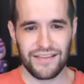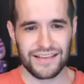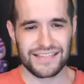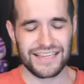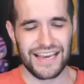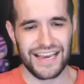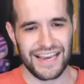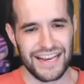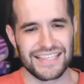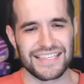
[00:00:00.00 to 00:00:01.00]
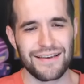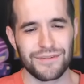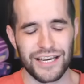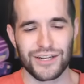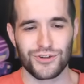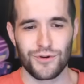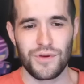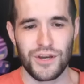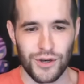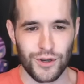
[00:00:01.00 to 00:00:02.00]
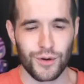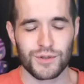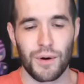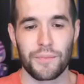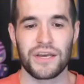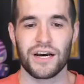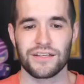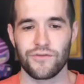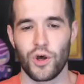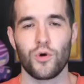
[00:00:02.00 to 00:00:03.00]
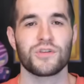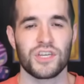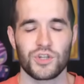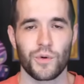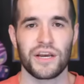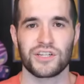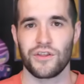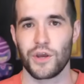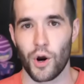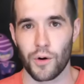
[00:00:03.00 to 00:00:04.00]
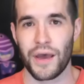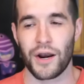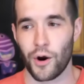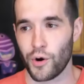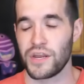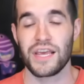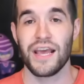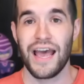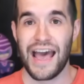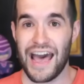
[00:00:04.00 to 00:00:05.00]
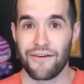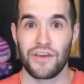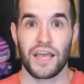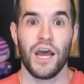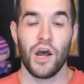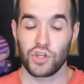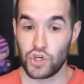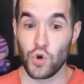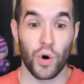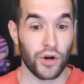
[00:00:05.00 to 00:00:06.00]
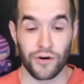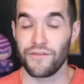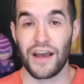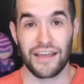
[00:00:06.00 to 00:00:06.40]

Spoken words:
It seems like it should be good news, but because of the whole situation and the R-bet already having 200,